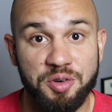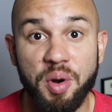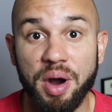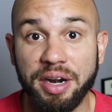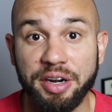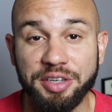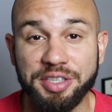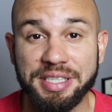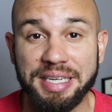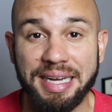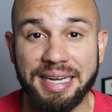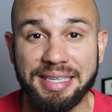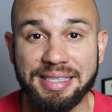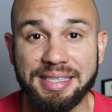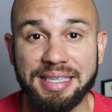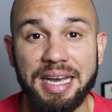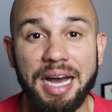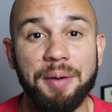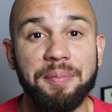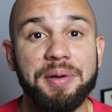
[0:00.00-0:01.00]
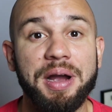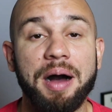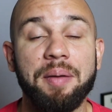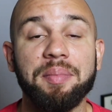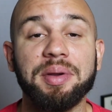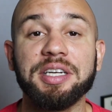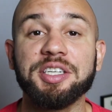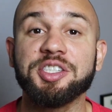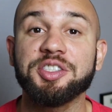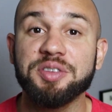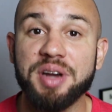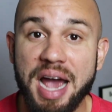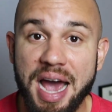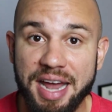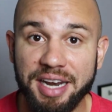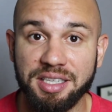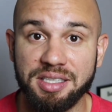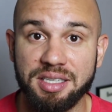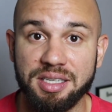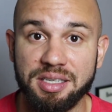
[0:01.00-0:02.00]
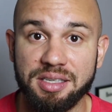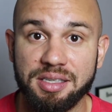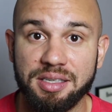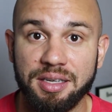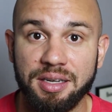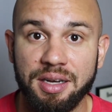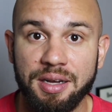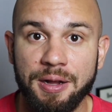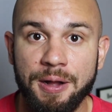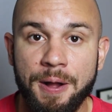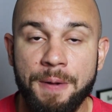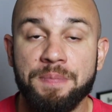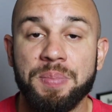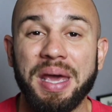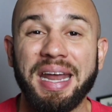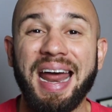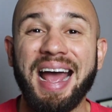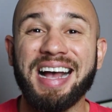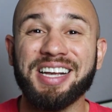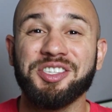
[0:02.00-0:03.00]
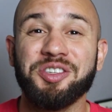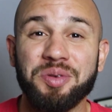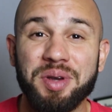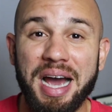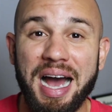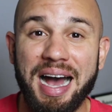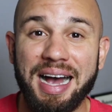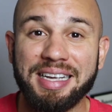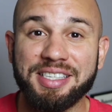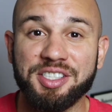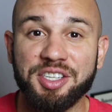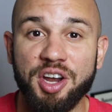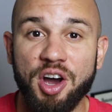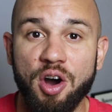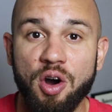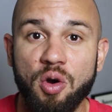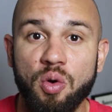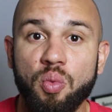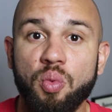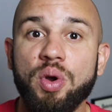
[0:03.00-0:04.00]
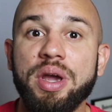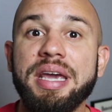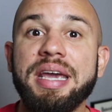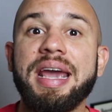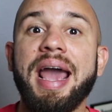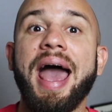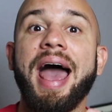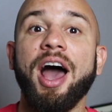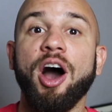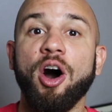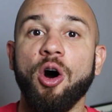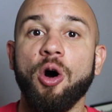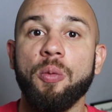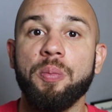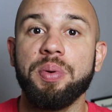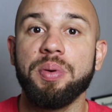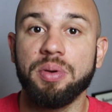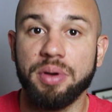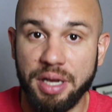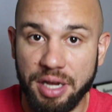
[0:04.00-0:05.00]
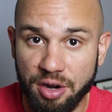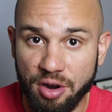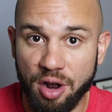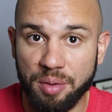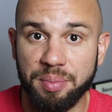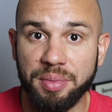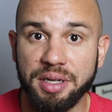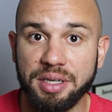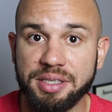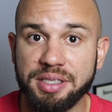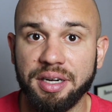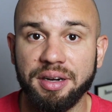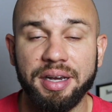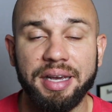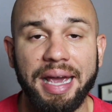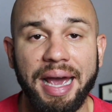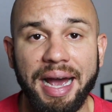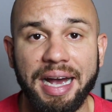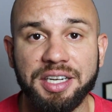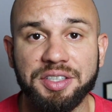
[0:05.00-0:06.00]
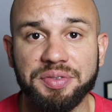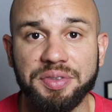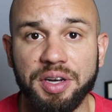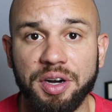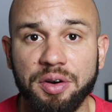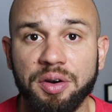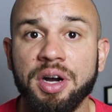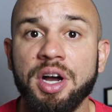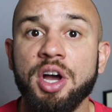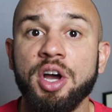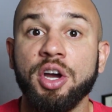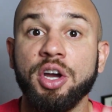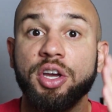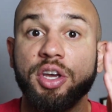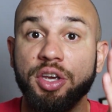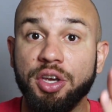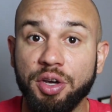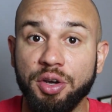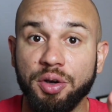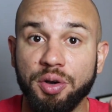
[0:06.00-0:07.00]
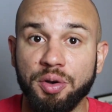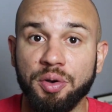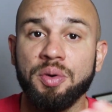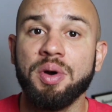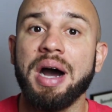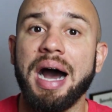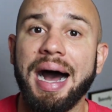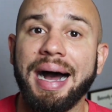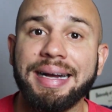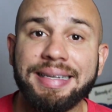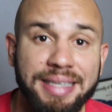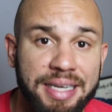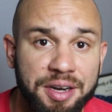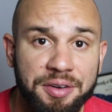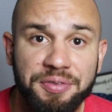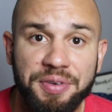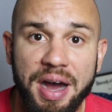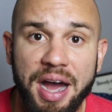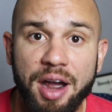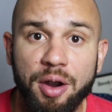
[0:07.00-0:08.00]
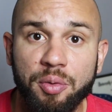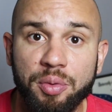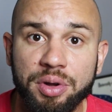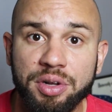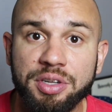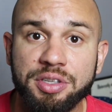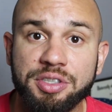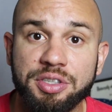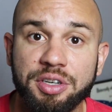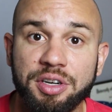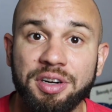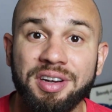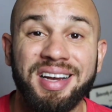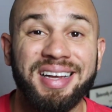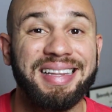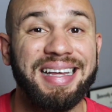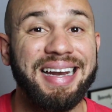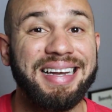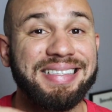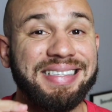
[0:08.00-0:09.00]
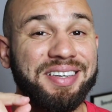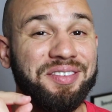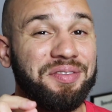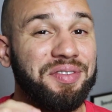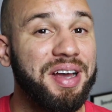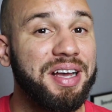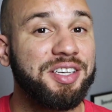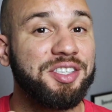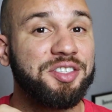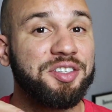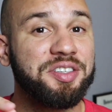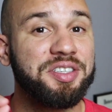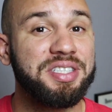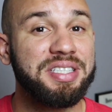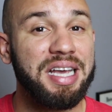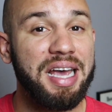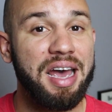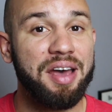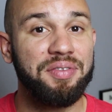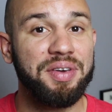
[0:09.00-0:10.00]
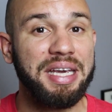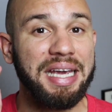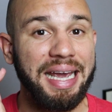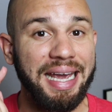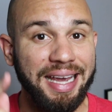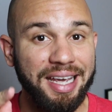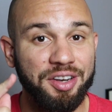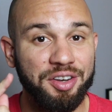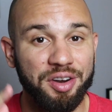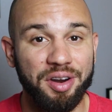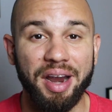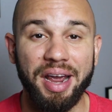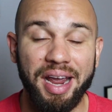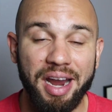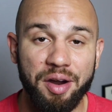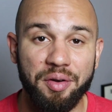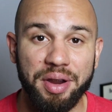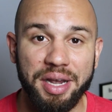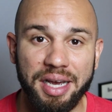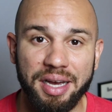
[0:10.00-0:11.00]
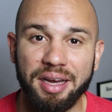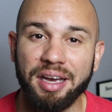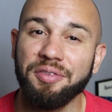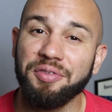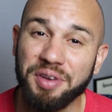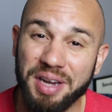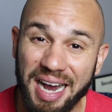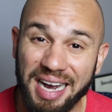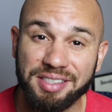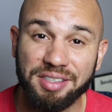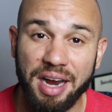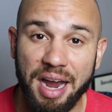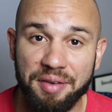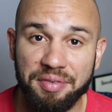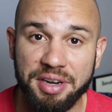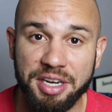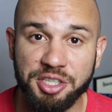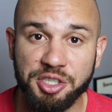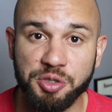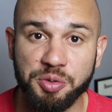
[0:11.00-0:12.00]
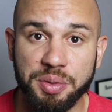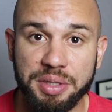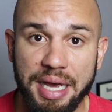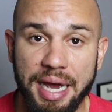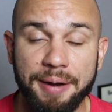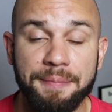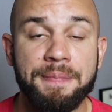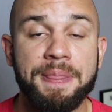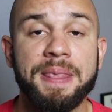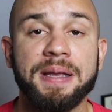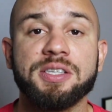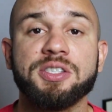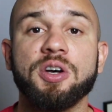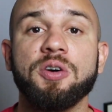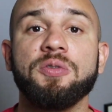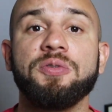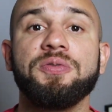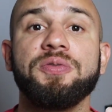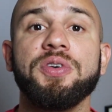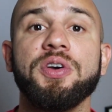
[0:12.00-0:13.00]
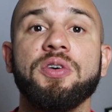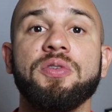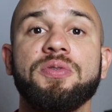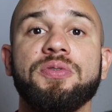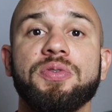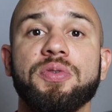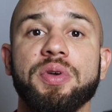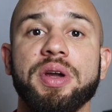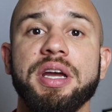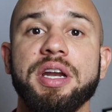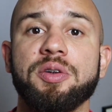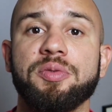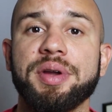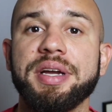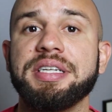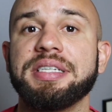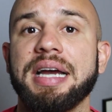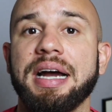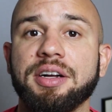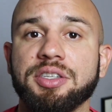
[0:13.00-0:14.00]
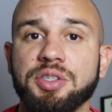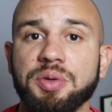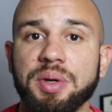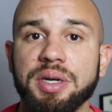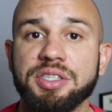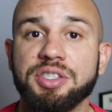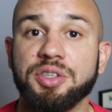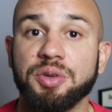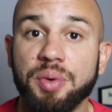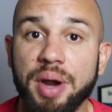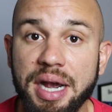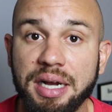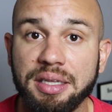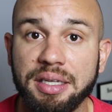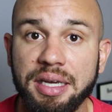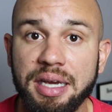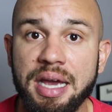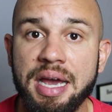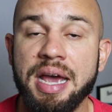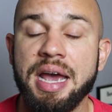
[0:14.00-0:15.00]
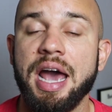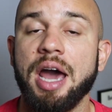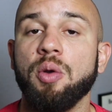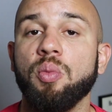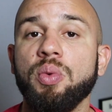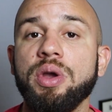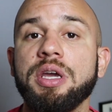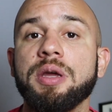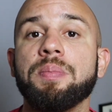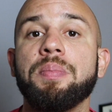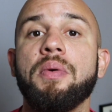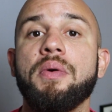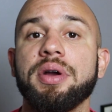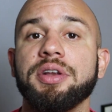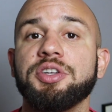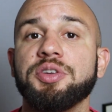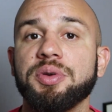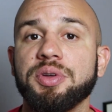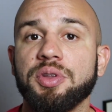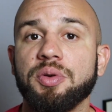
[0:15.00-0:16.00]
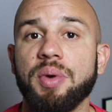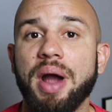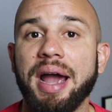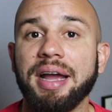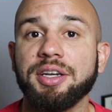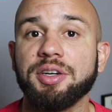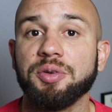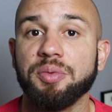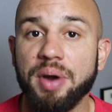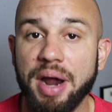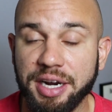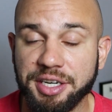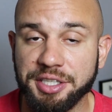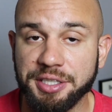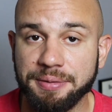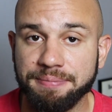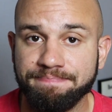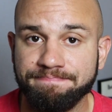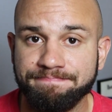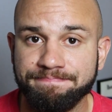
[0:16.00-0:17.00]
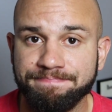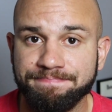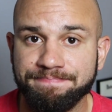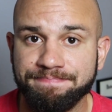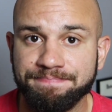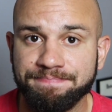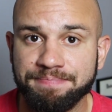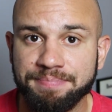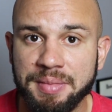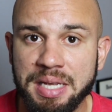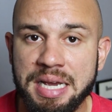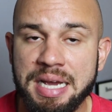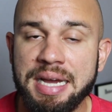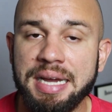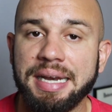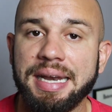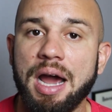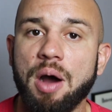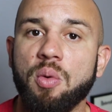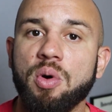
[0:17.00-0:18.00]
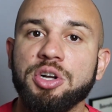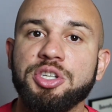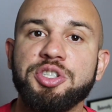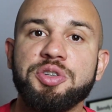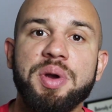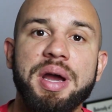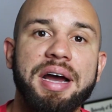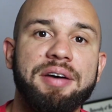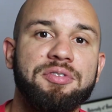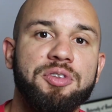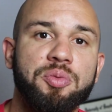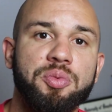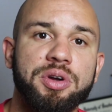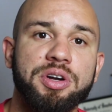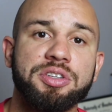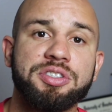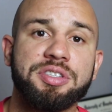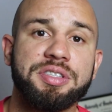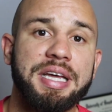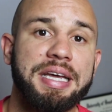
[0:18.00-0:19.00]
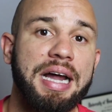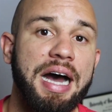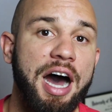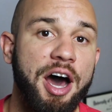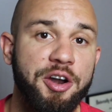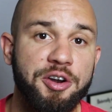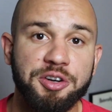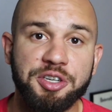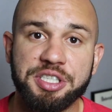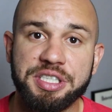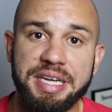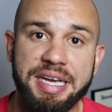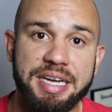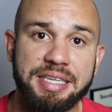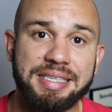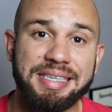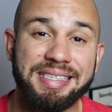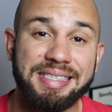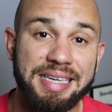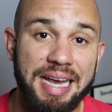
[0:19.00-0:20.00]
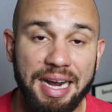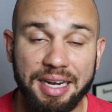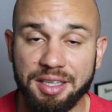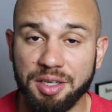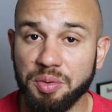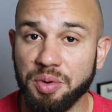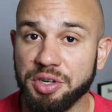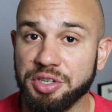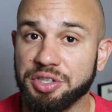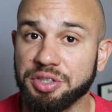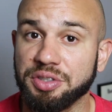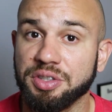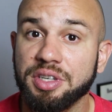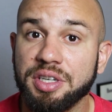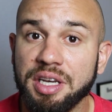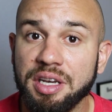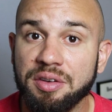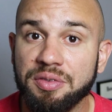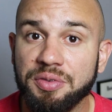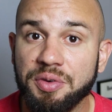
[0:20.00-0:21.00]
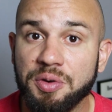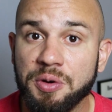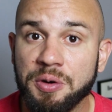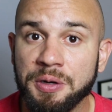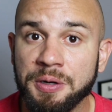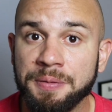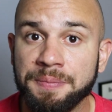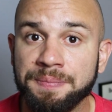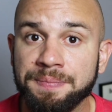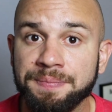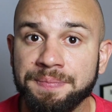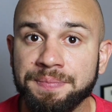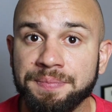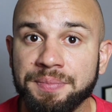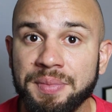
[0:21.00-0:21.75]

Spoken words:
who understands the upcoming strategies. And as you guys know, we help here on Military Cashflow you identify a realtor that is investor savvy in your area if you guys are having issues with that. So feel free to reach out to us directly and we can point you in the right direction. Now, once you have the realtor that understands exactly what you're looking for